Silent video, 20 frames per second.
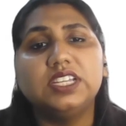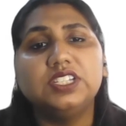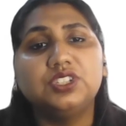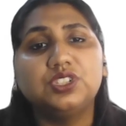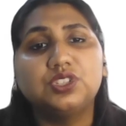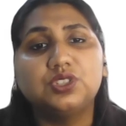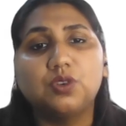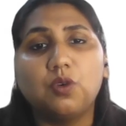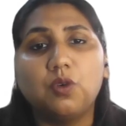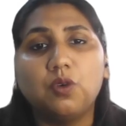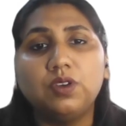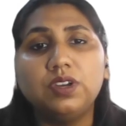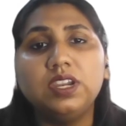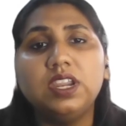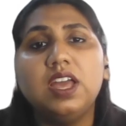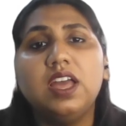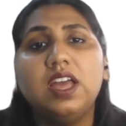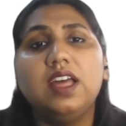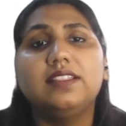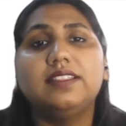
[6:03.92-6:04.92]
has shown
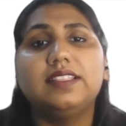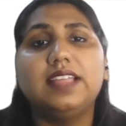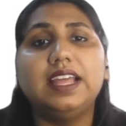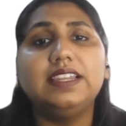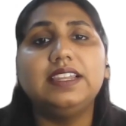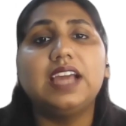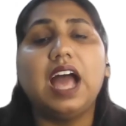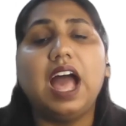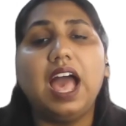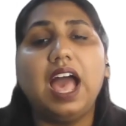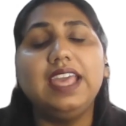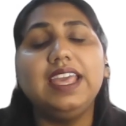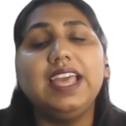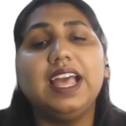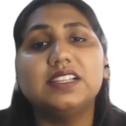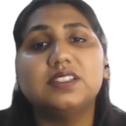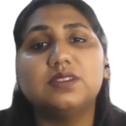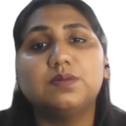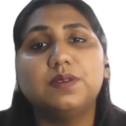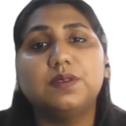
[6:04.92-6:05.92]
that
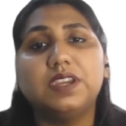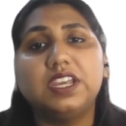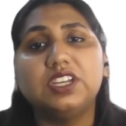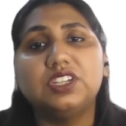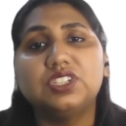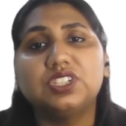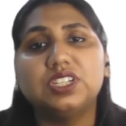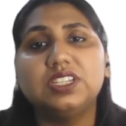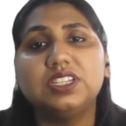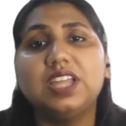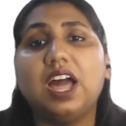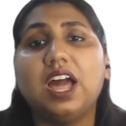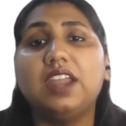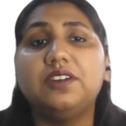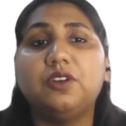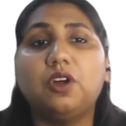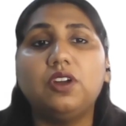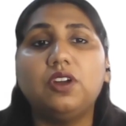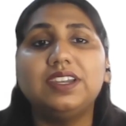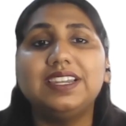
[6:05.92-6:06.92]
high aspiration
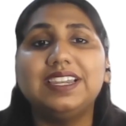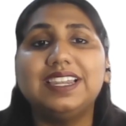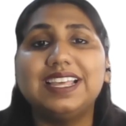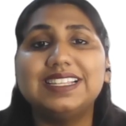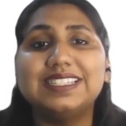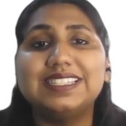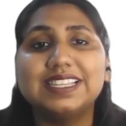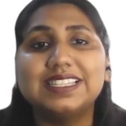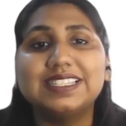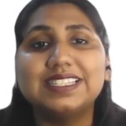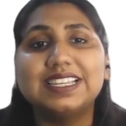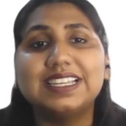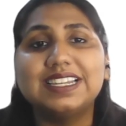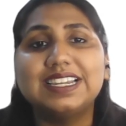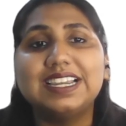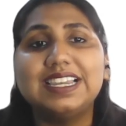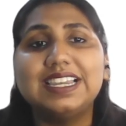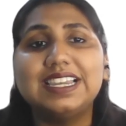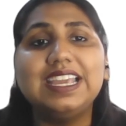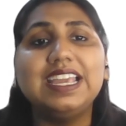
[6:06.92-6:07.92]
are not
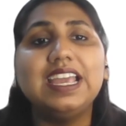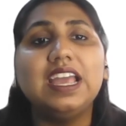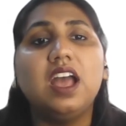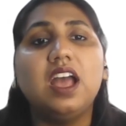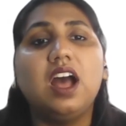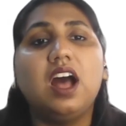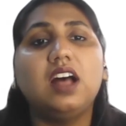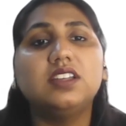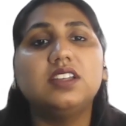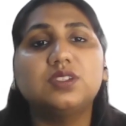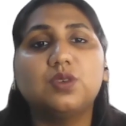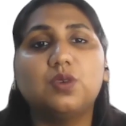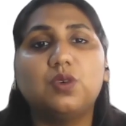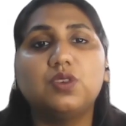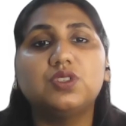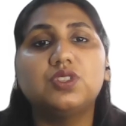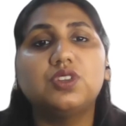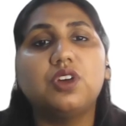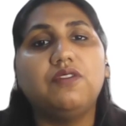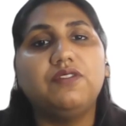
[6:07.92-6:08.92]
necessarily a
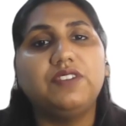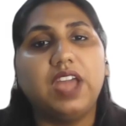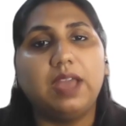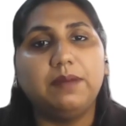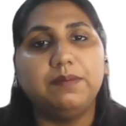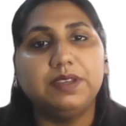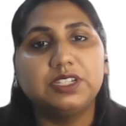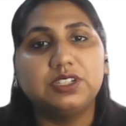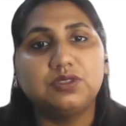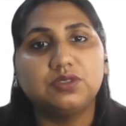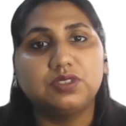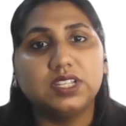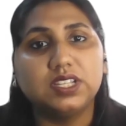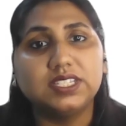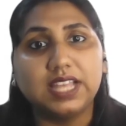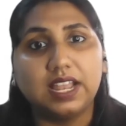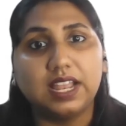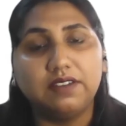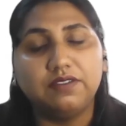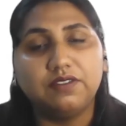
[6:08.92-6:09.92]
source of damage to
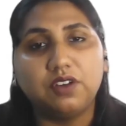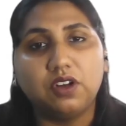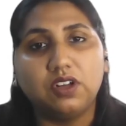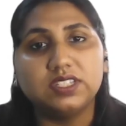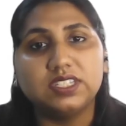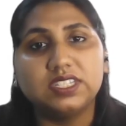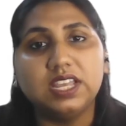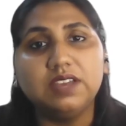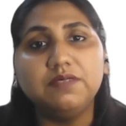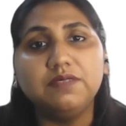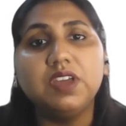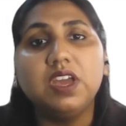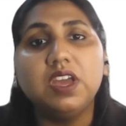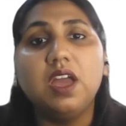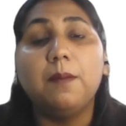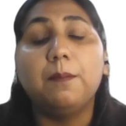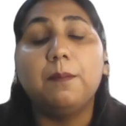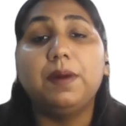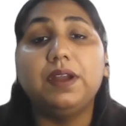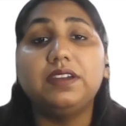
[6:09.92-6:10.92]
the self-concept,
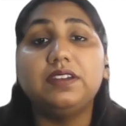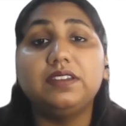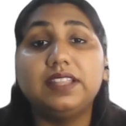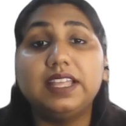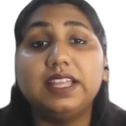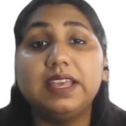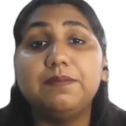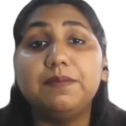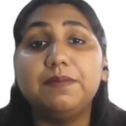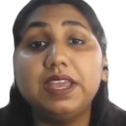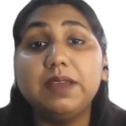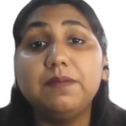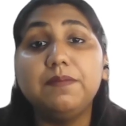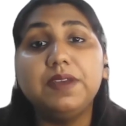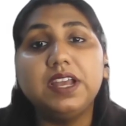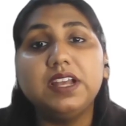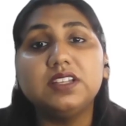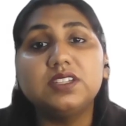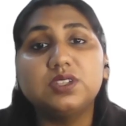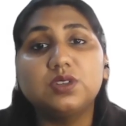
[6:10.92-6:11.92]
but they may
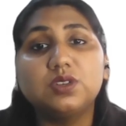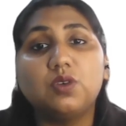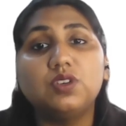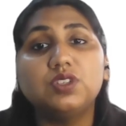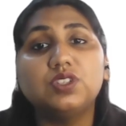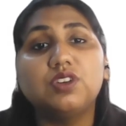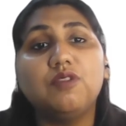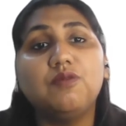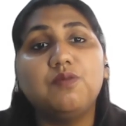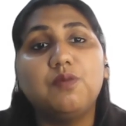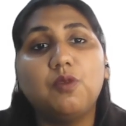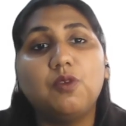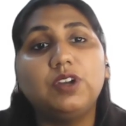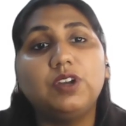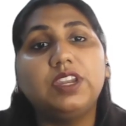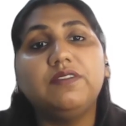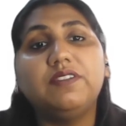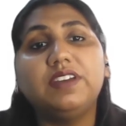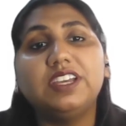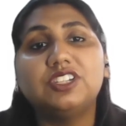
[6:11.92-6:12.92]
be a source of
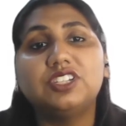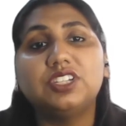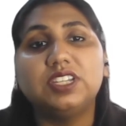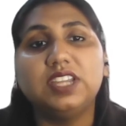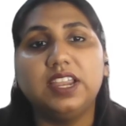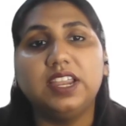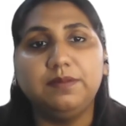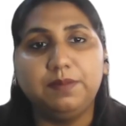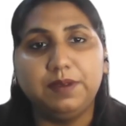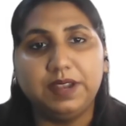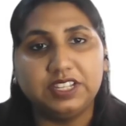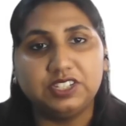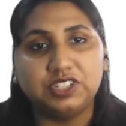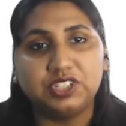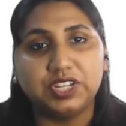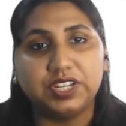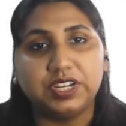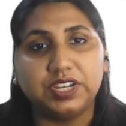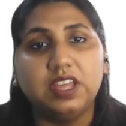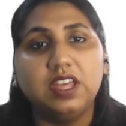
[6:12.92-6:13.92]
motivation and
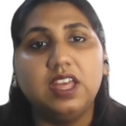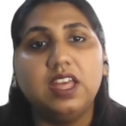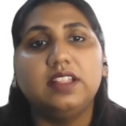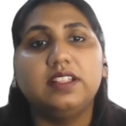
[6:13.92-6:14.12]
pleasure.